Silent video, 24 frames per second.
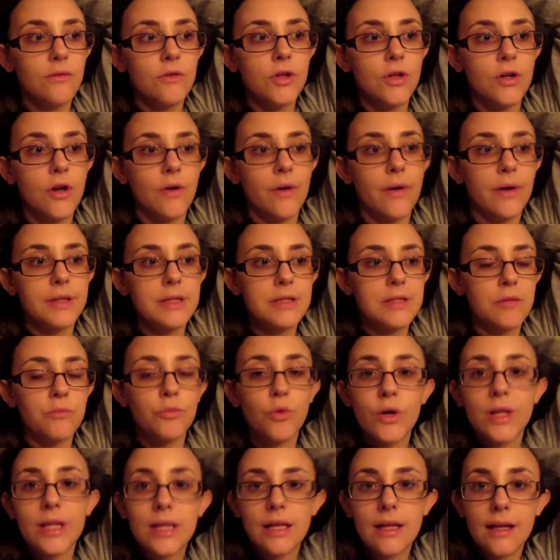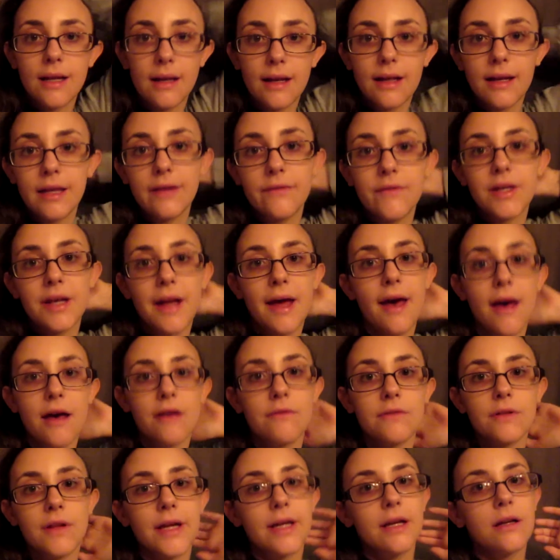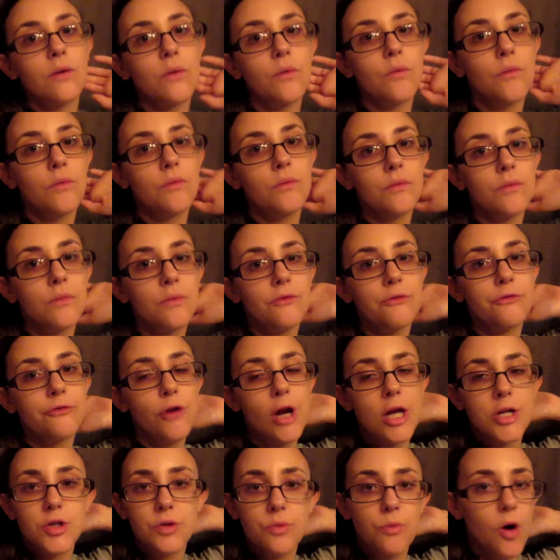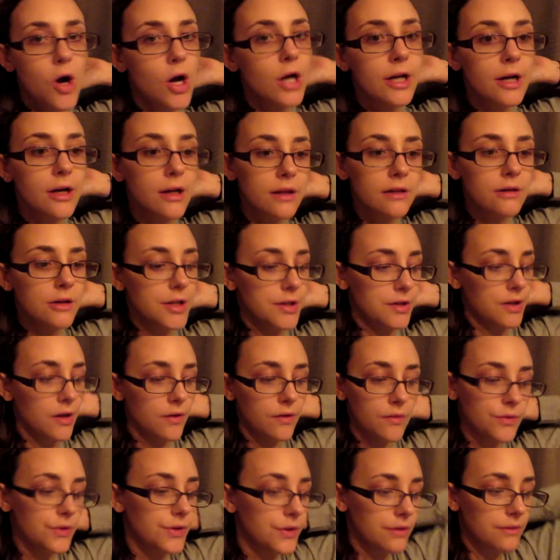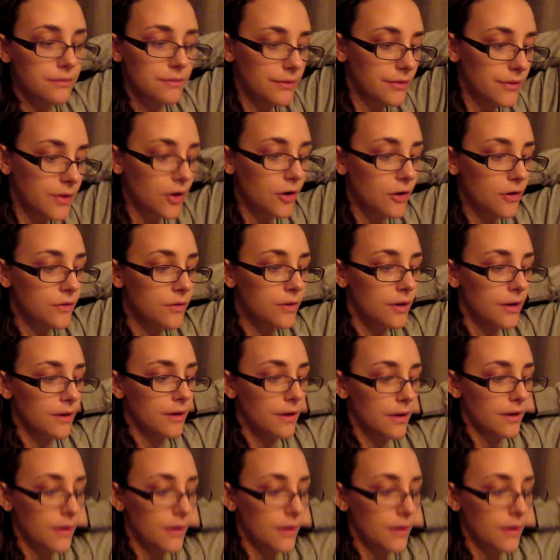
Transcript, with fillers: you know, at some point they didn't even have like fresh water, you know, no